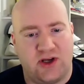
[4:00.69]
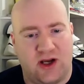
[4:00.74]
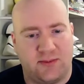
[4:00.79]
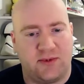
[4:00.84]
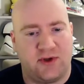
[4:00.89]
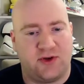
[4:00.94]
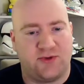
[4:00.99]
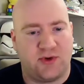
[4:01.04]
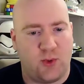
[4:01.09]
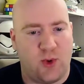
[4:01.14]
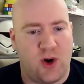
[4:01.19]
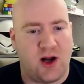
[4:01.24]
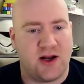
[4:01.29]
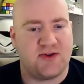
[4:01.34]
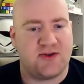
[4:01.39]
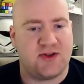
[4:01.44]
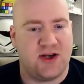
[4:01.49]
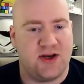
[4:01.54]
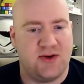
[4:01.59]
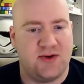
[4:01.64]
I'm gonna
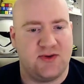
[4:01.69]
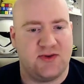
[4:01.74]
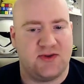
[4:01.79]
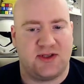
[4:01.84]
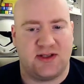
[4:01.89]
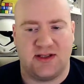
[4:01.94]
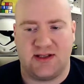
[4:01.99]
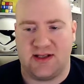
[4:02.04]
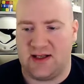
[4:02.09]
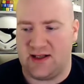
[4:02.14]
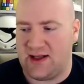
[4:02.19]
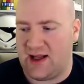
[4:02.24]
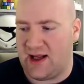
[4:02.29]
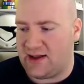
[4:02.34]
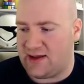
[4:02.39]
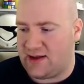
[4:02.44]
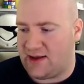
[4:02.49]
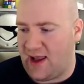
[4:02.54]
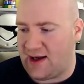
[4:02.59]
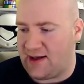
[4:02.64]
rewatch those because
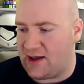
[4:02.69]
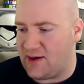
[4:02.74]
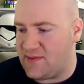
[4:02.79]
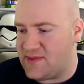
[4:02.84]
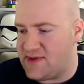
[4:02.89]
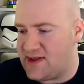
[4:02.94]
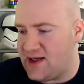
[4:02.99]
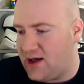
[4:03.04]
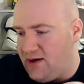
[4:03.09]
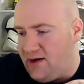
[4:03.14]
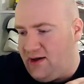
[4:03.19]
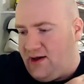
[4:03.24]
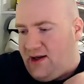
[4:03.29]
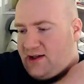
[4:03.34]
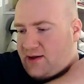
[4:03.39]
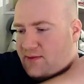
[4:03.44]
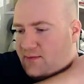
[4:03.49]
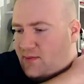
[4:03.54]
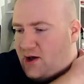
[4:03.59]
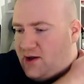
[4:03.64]
then that comes out in
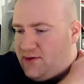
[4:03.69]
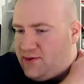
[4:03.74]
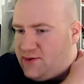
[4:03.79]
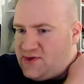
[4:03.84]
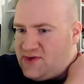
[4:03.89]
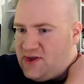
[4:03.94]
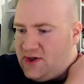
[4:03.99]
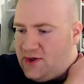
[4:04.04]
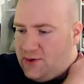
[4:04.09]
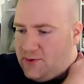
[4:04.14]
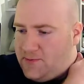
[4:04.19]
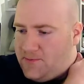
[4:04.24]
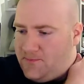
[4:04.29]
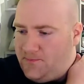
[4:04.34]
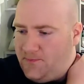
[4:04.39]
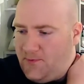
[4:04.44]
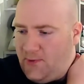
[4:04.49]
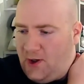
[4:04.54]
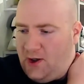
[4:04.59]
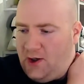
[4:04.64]
like a month or so,
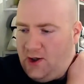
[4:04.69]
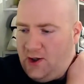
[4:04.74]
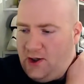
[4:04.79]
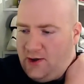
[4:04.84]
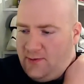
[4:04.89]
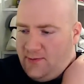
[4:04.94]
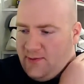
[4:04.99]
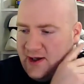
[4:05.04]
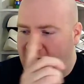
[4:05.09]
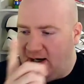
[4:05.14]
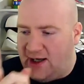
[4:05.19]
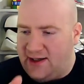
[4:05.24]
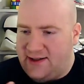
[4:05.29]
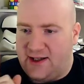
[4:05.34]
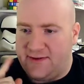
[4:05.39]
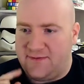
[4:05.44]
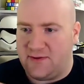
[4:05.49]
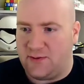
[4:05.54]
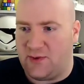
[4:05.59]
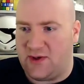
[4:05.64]
and I
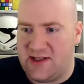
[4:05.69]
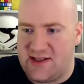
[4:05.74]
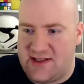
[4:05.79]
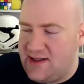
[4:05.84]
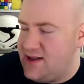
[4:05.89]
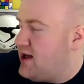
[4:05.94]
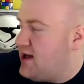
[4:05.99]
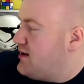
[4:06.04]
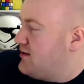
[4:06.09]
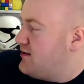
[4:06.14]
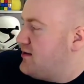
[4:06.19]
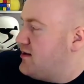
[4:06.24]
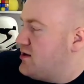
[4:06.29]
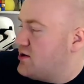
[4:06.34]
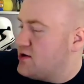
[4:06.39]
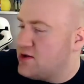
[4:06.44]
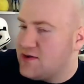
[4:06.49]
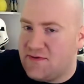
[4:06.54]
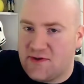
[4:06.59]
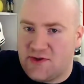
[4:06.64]
definitely want to see that in
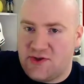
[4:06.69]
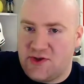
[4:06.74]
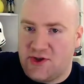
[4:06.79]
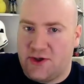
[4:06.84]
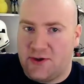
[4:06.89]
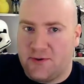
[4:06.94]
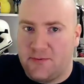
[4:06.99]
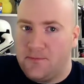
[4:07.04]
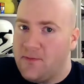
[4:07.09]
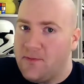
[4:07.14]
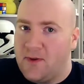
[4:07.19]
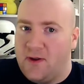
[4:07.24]
theaters for sure.